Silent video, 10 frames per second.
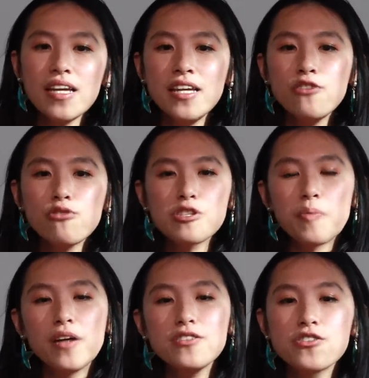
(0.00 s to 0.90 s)
In
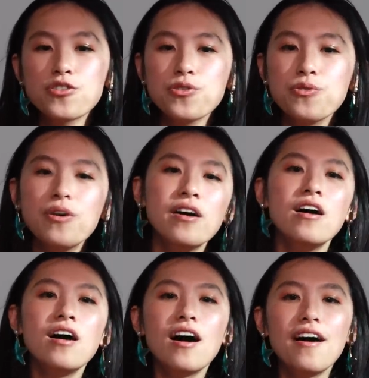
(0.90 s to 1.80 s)
response to
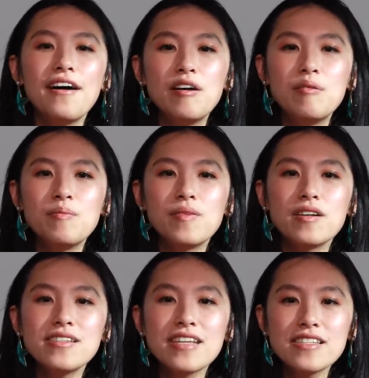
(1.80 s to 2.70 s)
um,
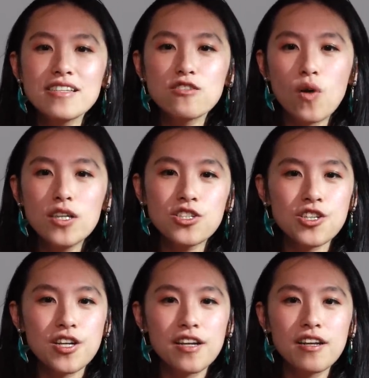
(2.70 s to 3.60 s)
Stacy's
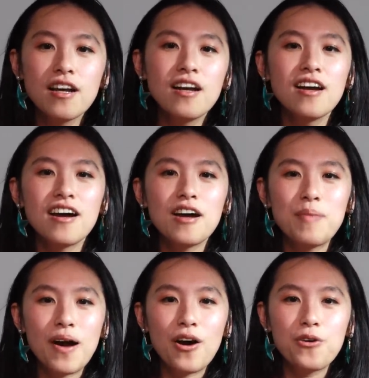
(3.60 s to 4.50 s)
question
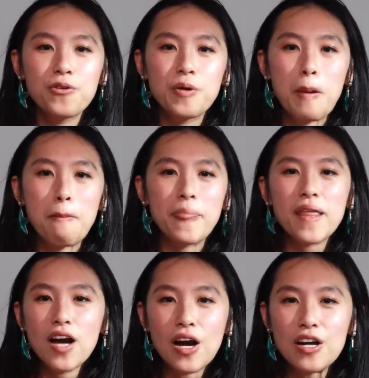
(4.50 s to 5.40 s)
about the
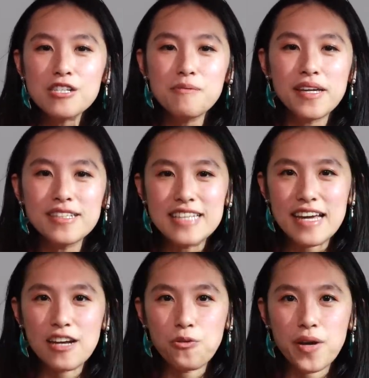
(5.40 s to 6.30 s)
cars being
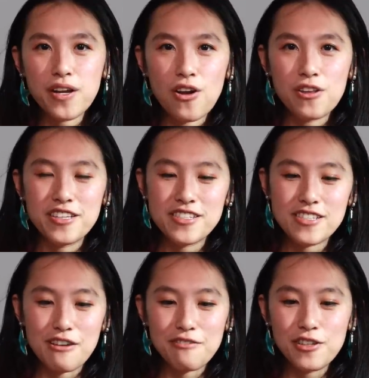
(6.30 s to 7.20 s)
taken away and all this
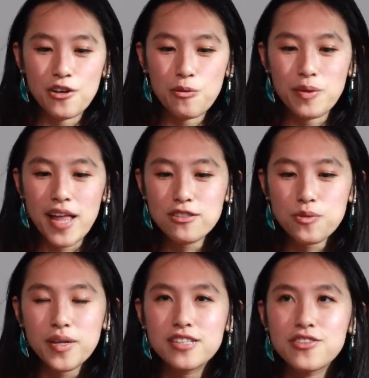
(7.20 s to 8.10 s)
stuff, you know, Plan
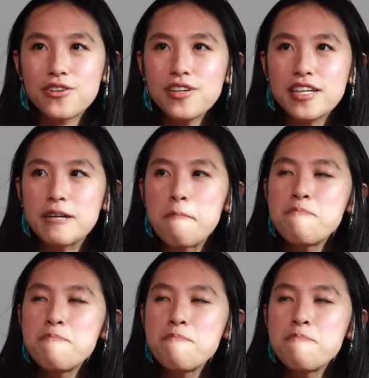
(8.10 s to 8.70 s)
twenty thirty,